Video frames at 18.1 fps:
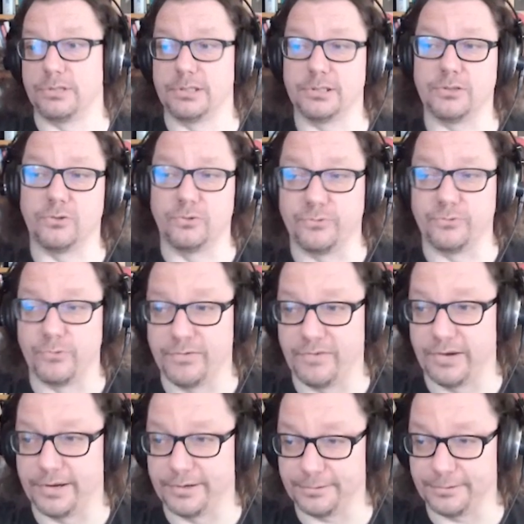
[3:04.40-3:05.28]
is called
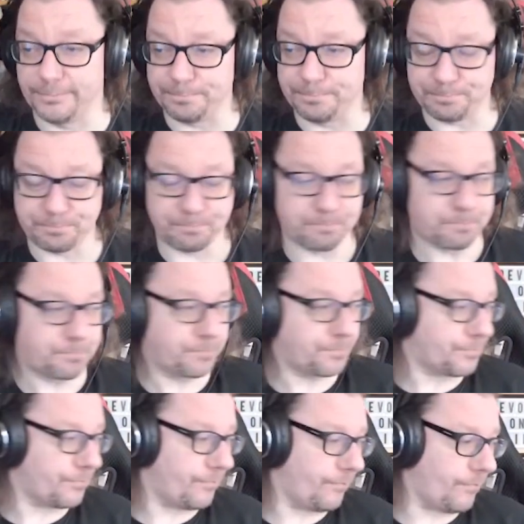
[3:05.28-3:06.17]
revert.
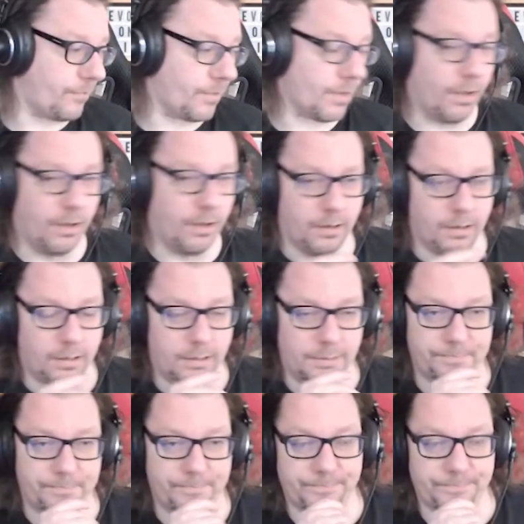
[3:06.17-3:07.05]

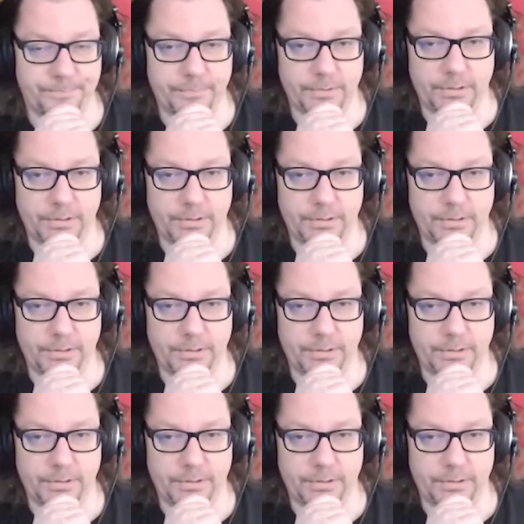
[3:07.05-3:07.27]
And